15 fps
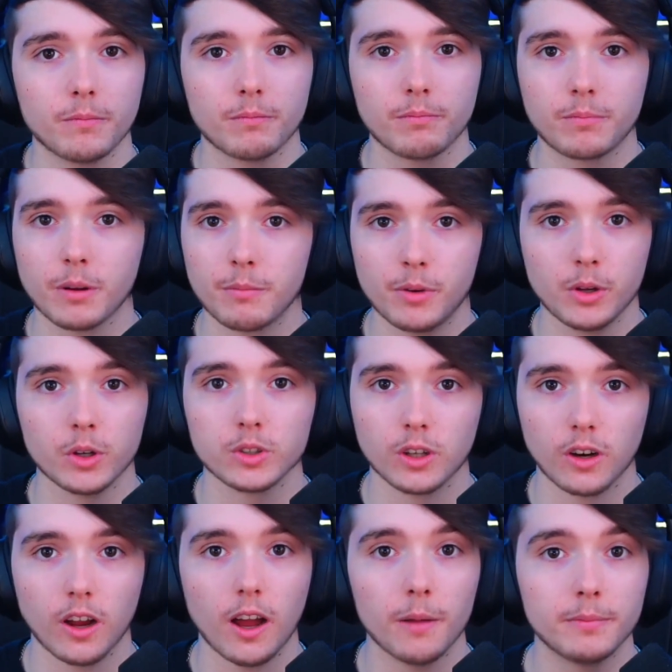computers are
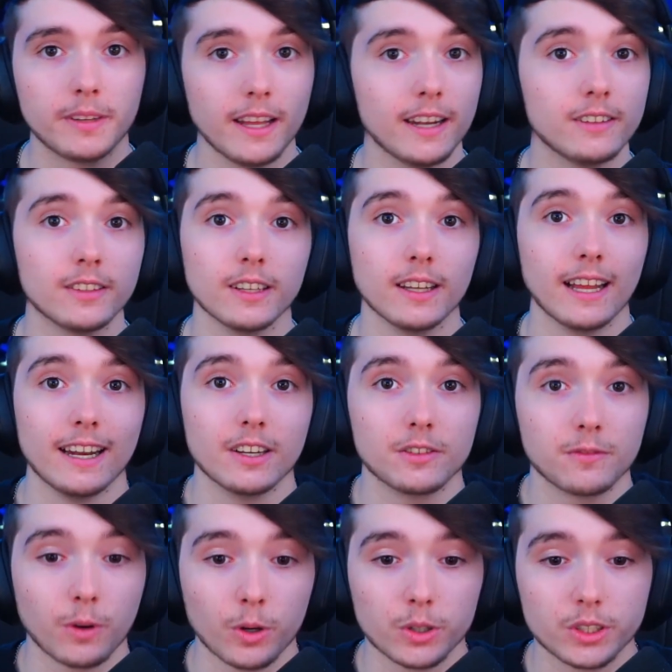updated to the latest
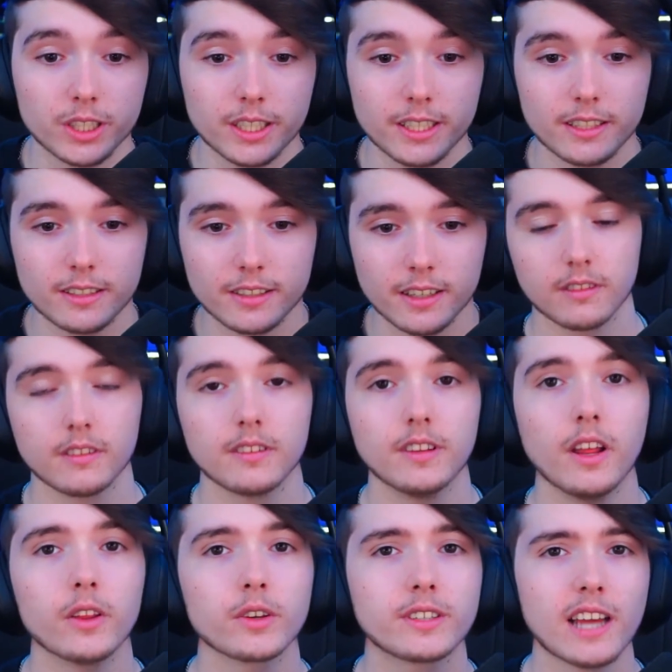versions.
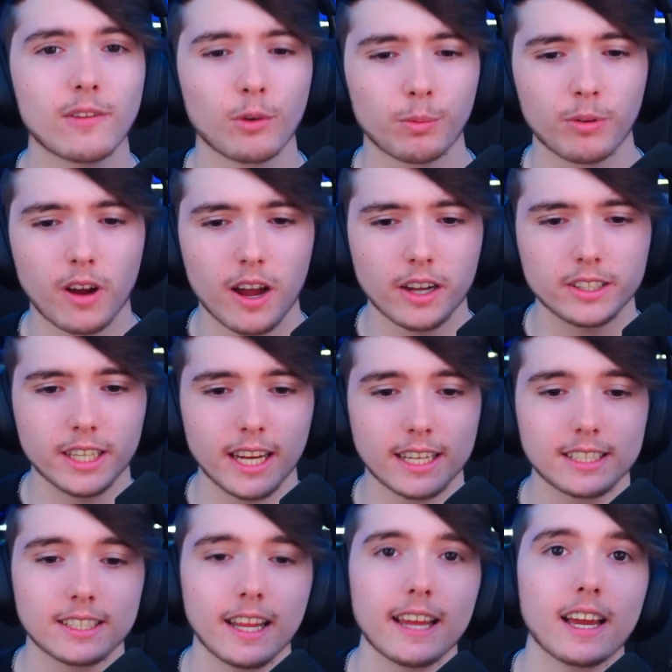Another several
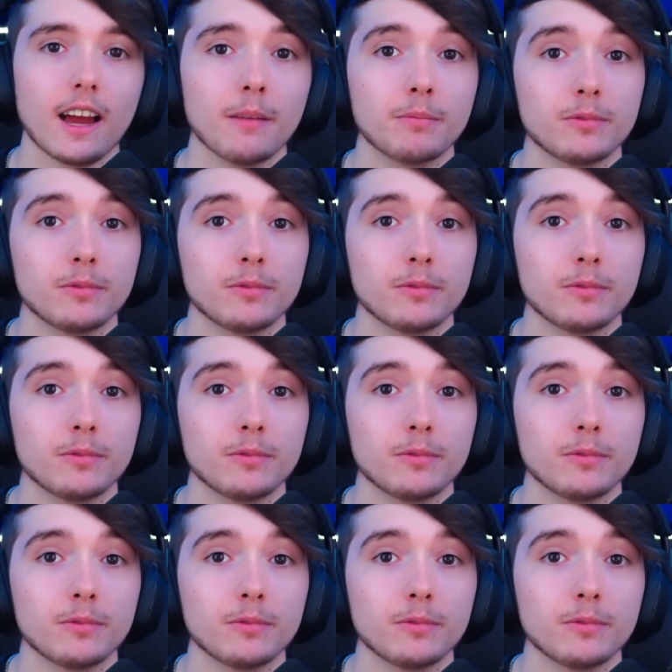projects like up